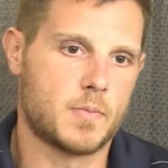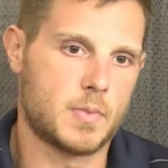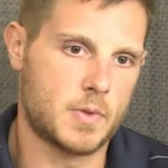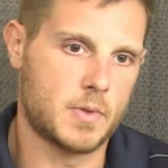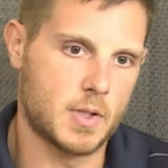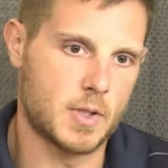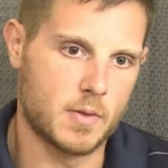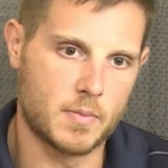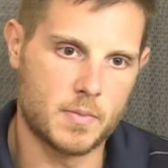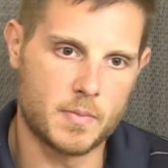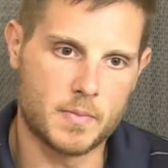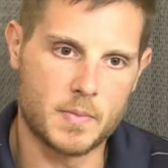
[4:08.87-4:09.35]
you
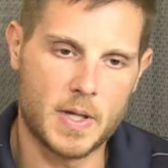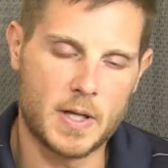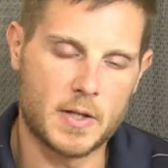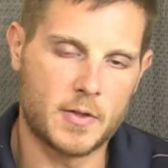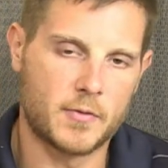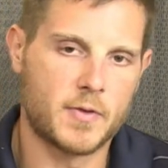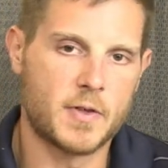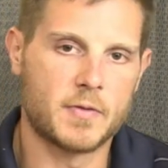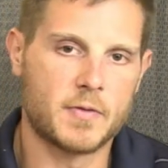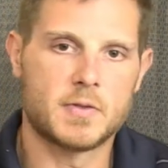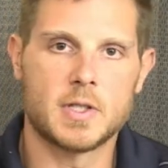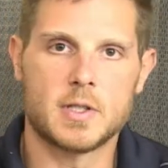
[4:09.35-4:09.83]
know has
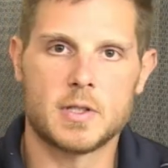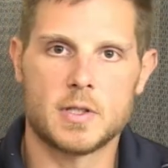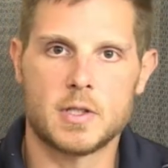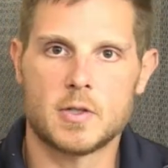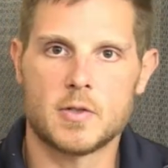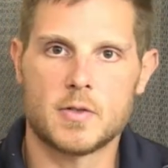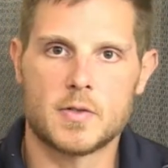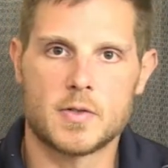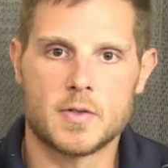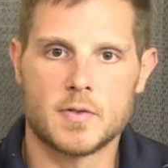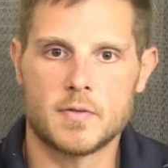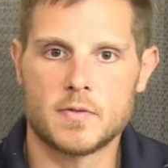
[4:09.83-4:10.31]
15
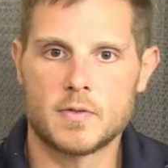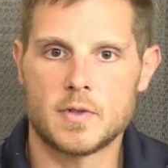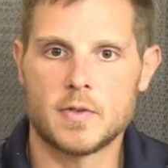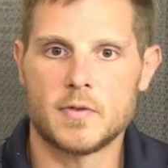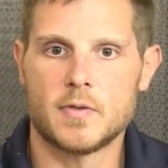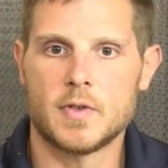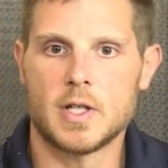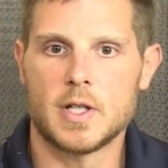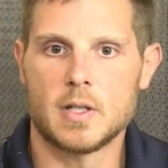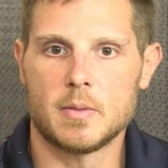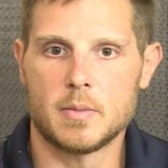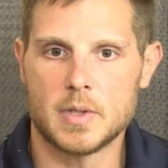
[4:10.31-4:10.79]
years of
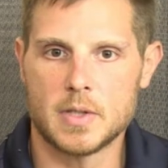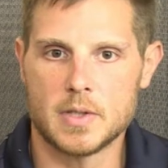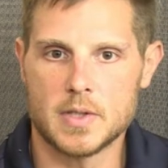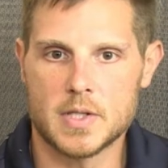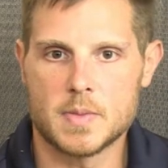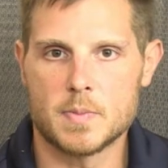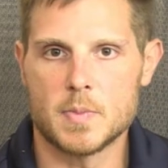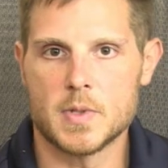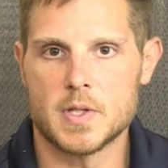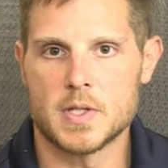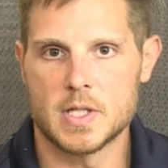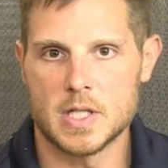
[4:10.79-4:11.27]
development
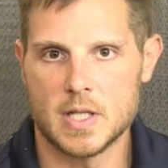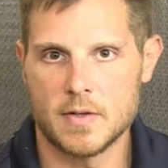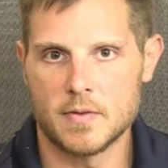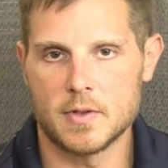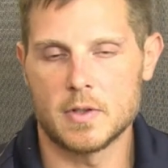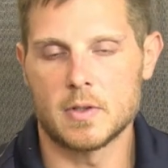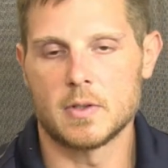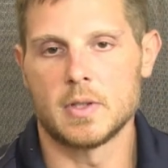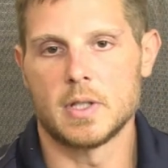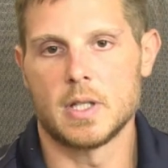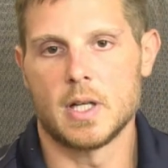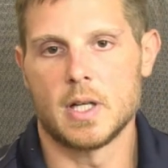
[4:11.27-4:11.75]

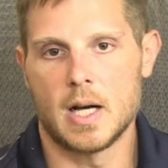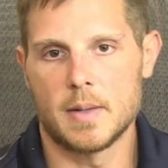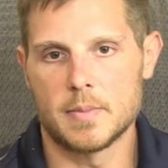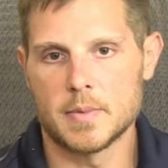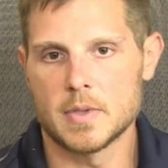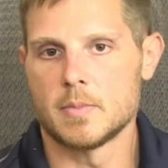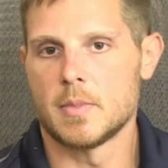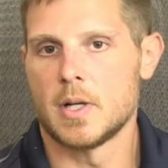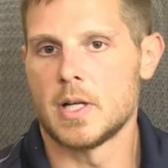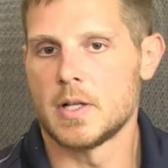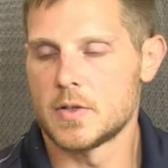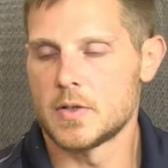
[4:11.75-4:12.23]
specifically
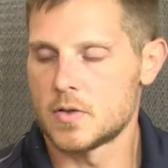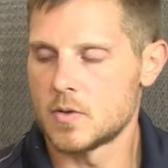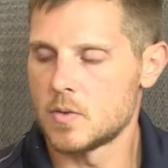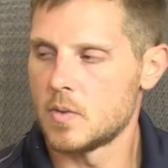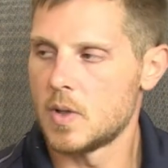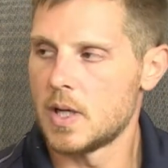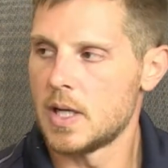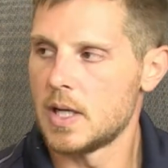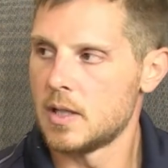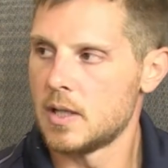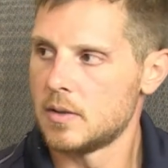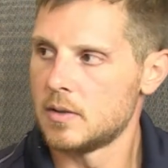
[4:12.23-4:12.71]
optimized
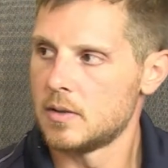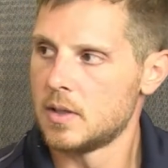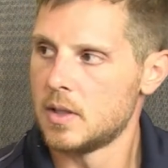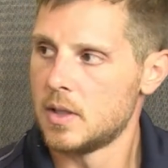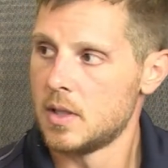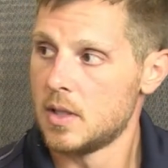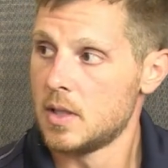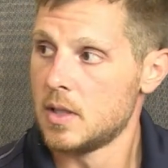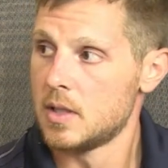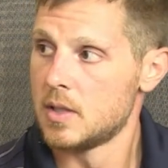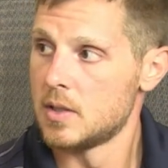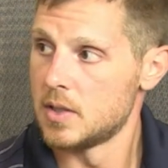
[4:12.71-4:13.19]
around
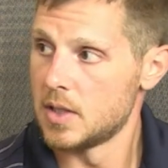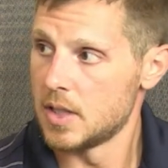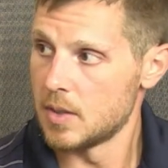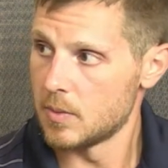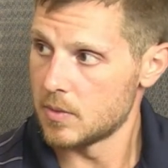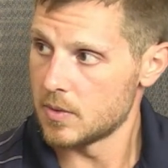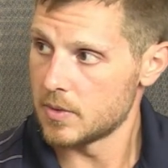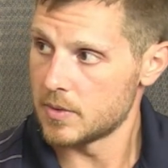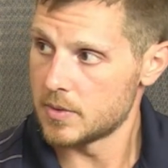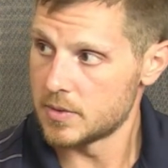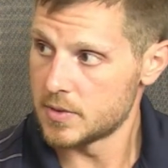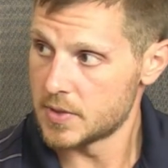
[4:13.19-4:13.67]

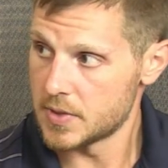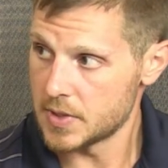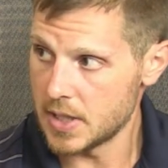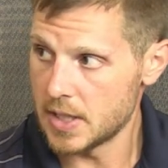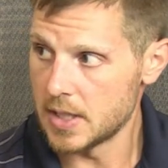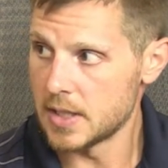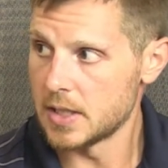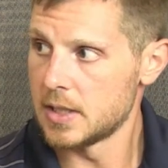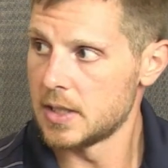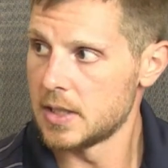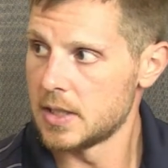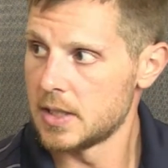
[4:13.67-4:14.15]
network
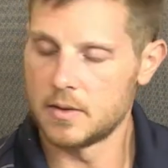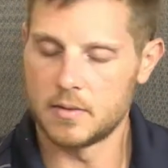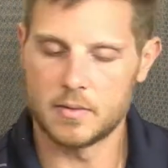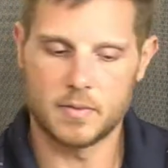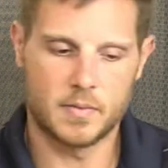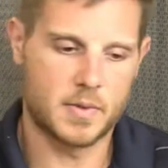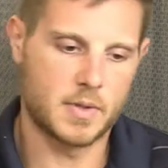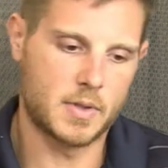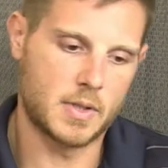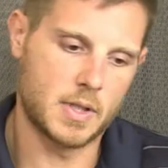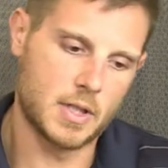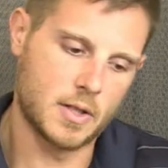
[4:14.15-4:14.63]
scanning.
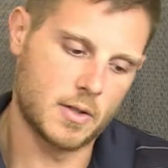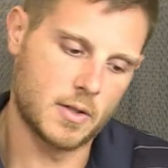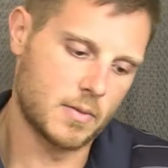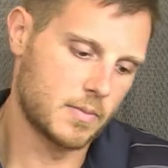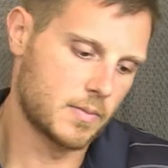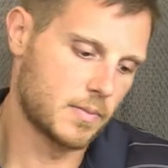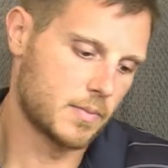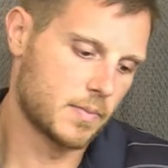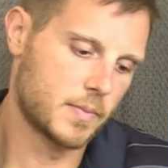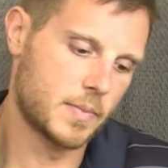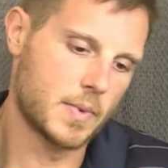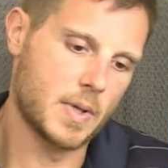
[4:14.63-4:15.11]
You know,
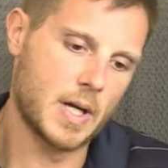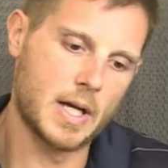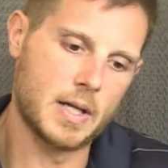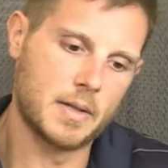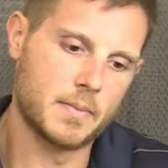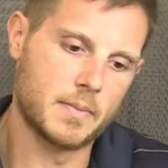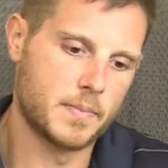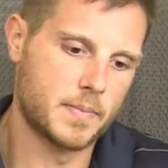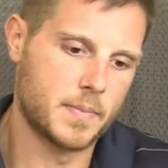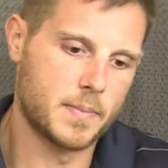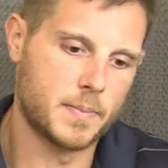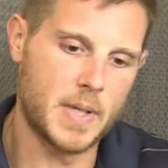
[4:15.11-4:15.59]
uh,
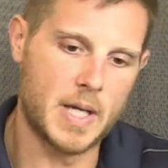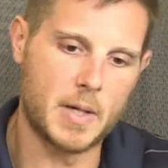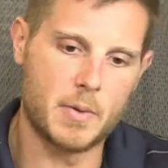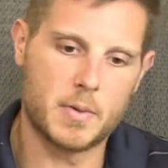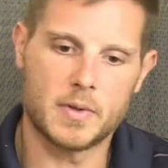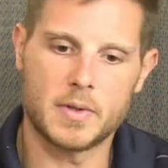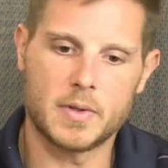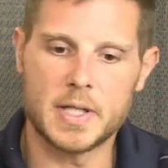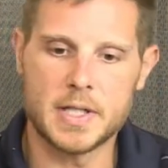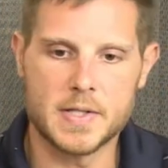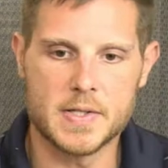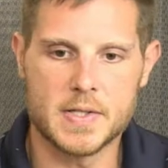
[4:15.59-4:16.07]

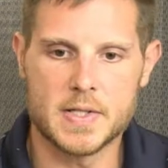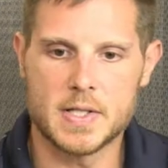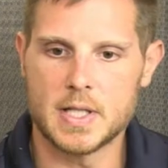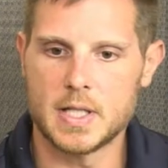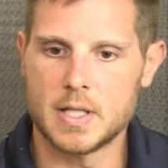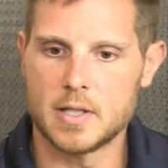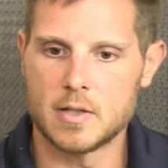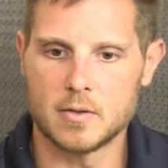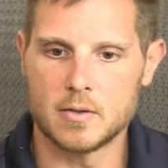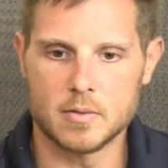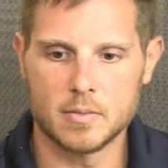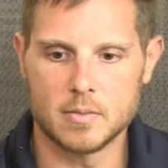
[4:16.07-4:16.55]
bandwidth
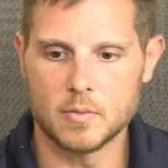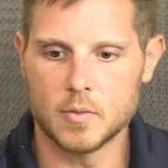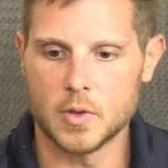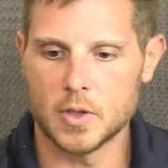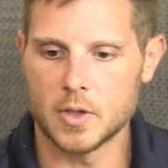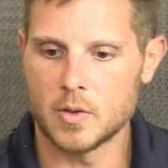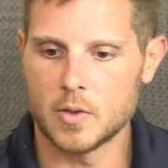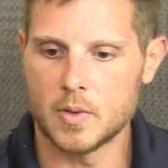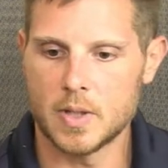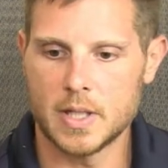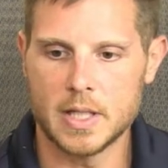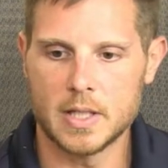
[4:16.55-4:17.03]
latency. It'll
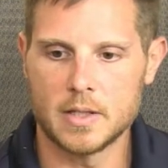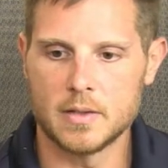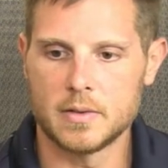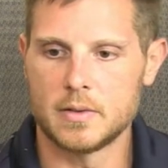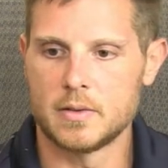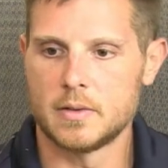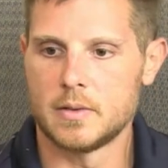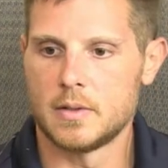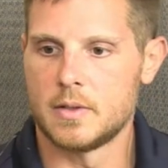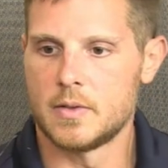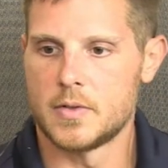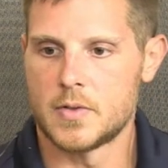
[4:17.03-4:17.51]
work
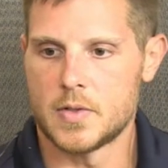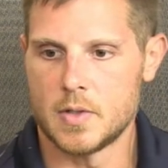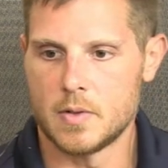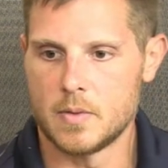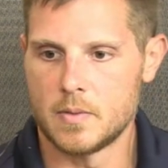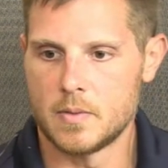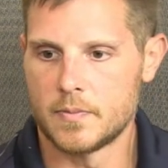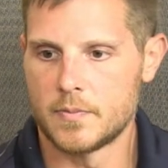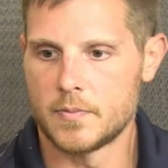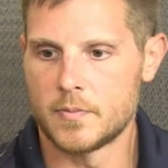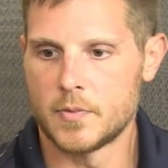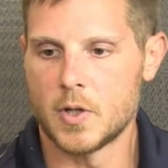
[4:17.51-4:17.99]
around.
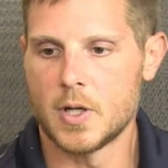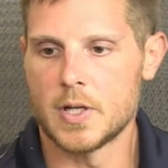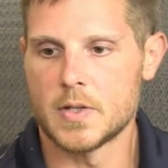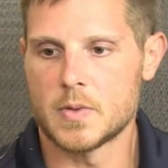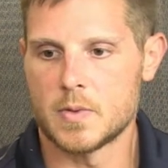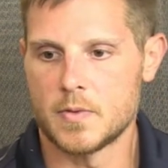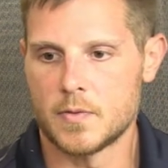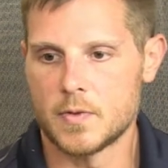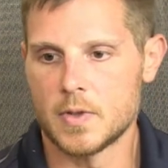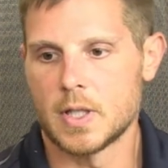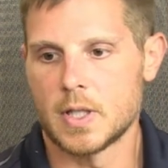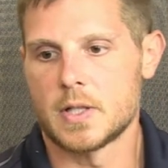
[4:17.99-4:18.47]
So for us,
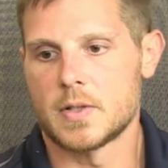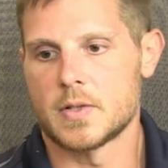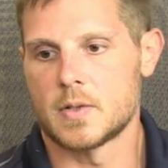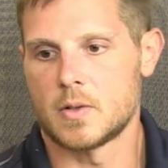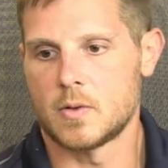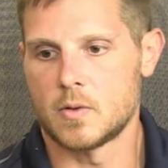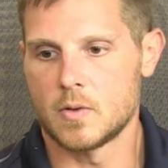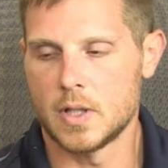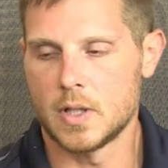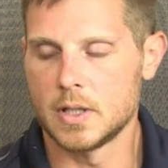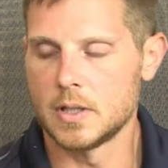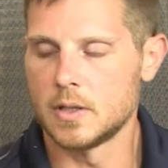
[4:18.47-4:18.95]
we feel like it's a
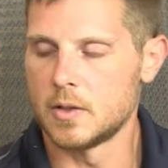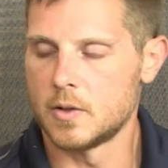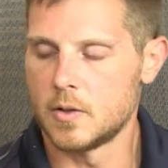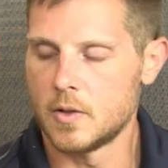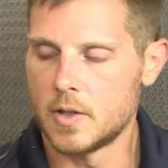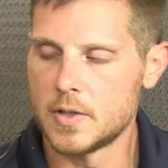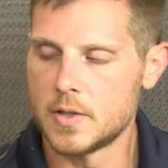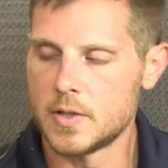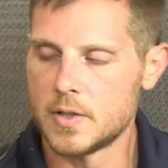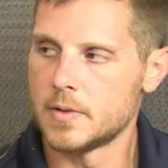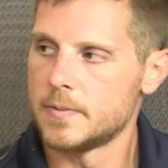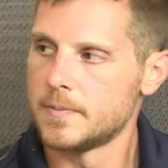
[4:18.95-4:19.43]
great
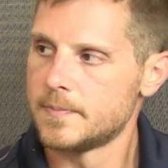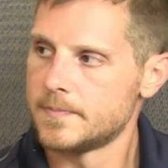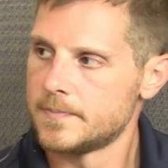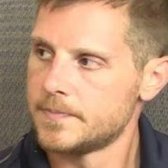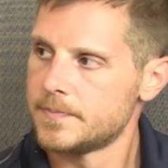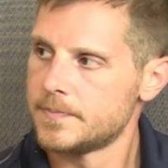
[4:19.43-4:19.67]
integration.